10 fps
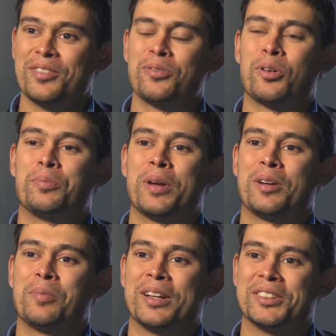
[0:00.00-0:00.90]
4
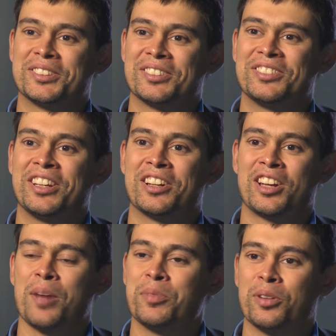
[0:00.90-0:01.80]
petabytes of data
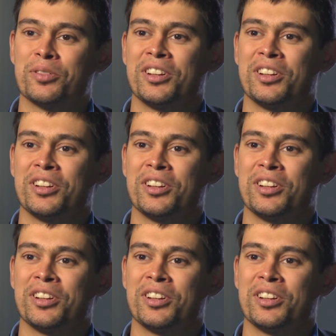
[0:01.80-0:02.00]
coming over